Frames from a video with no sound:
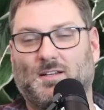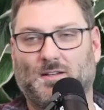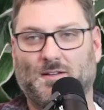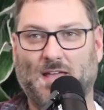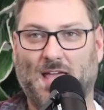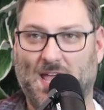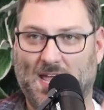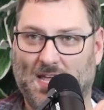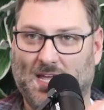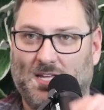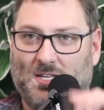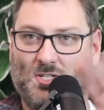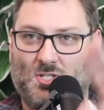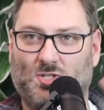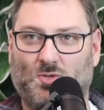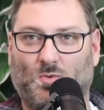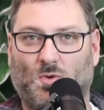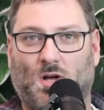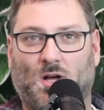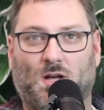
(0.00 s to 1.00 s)
Edge
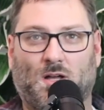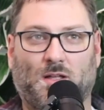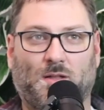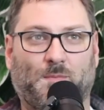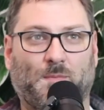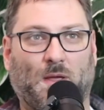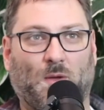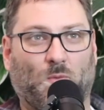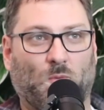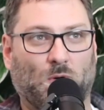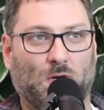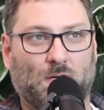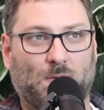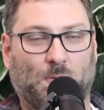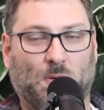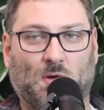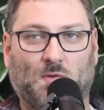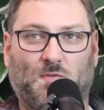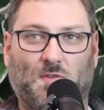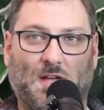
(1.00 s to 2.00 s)
on my work
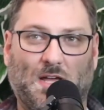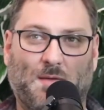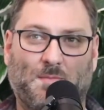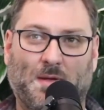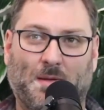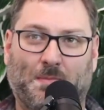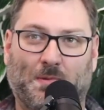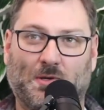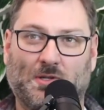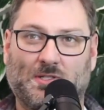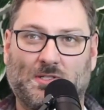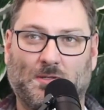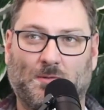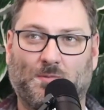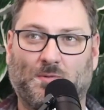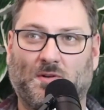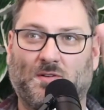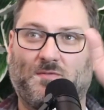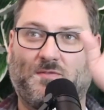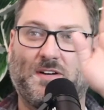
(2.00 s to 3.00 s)
profile, my personal
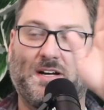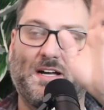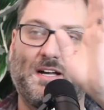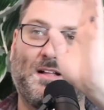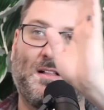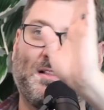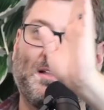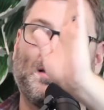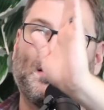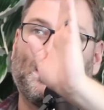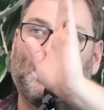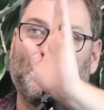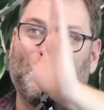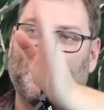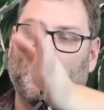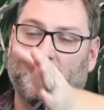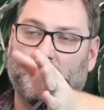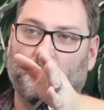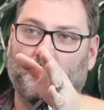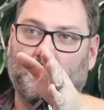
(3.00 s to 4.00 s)
profile, and
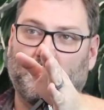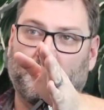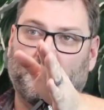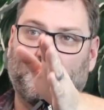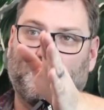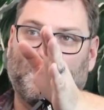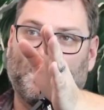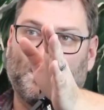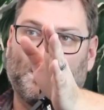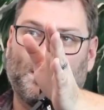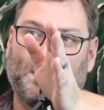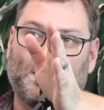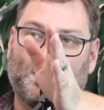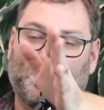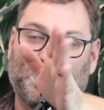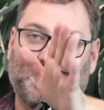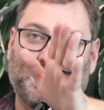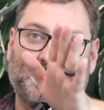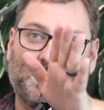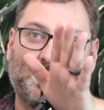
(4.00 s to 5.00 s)
another one for the
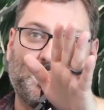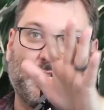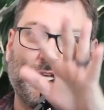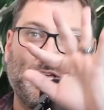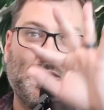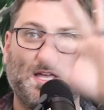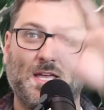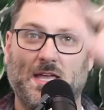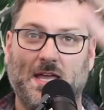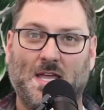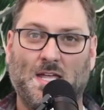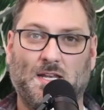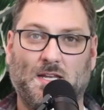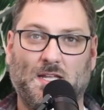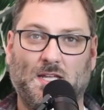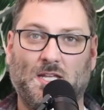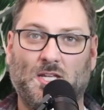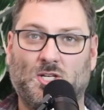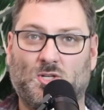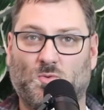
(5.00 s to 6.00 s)
church. And
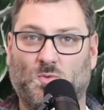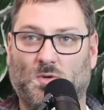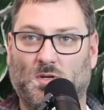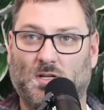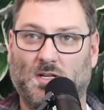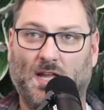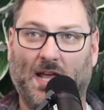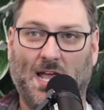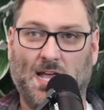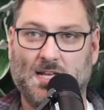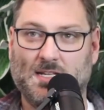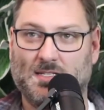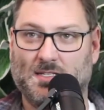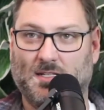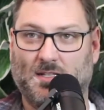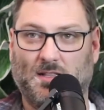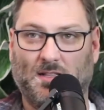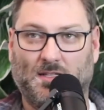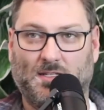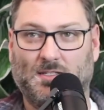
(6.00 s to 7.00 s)
each one has
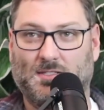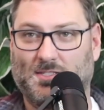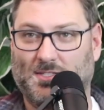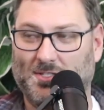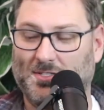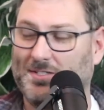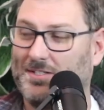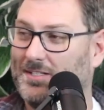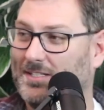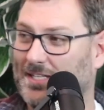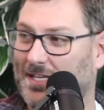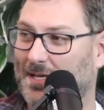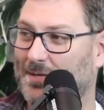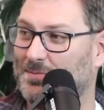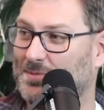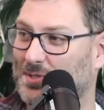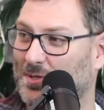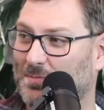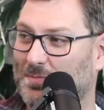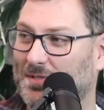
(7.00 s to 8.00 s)
at least 30
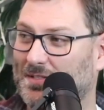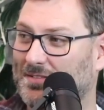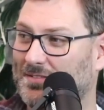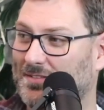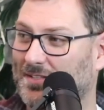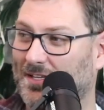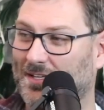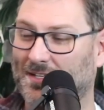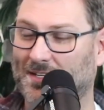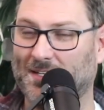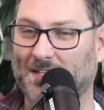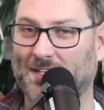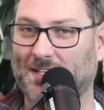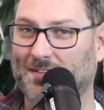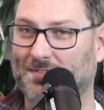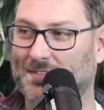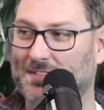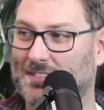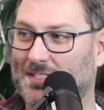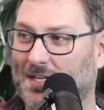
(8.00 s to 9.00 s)
tabs open at any
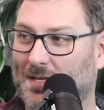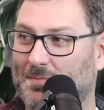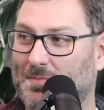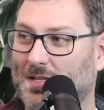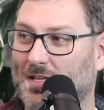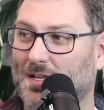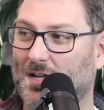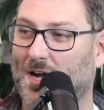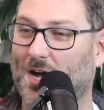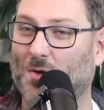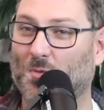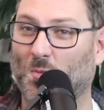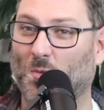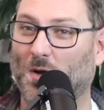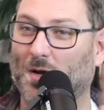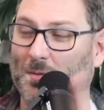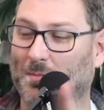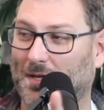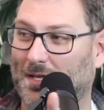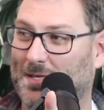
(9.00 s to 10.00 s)
given time on
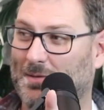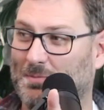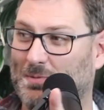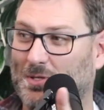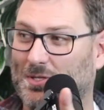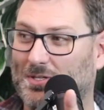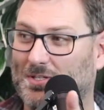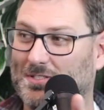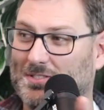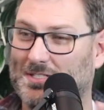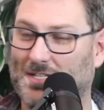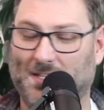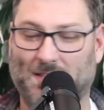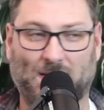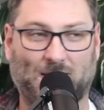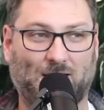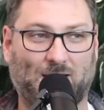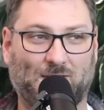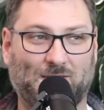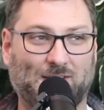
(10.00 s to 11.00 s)
one of my computers. And
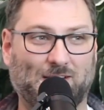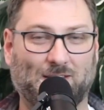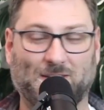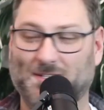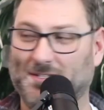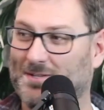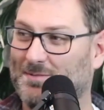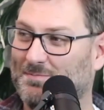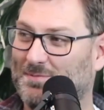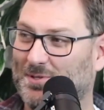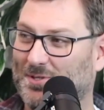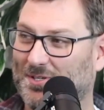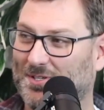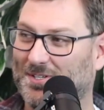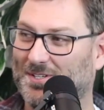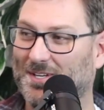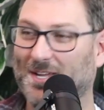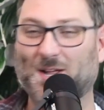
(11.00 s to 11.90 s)
then I have another computer